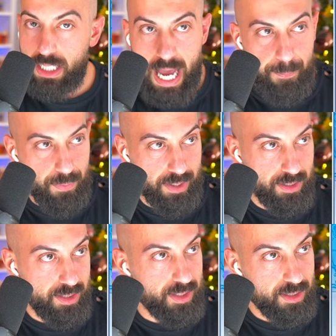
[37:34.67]

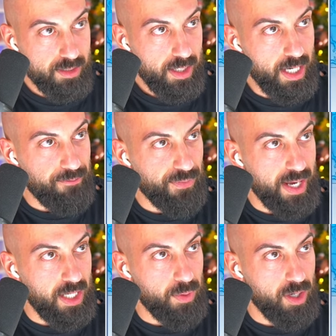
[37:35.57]
Lapras. And I'm
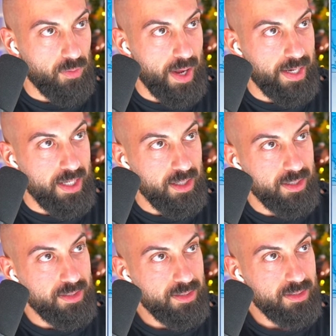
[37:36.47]
forgetting one already?
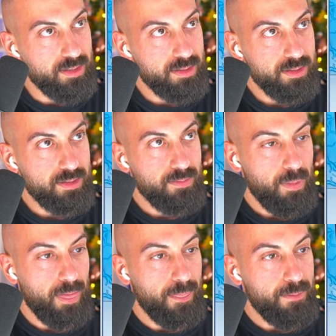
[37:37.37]

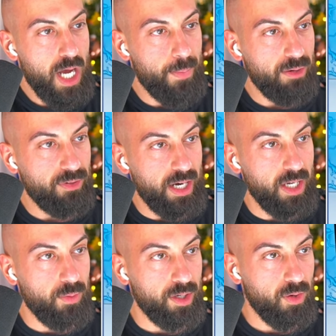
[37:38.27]
How am I
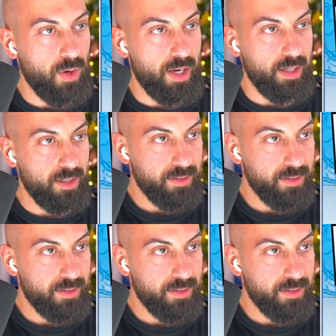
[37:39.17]
forgetting one already?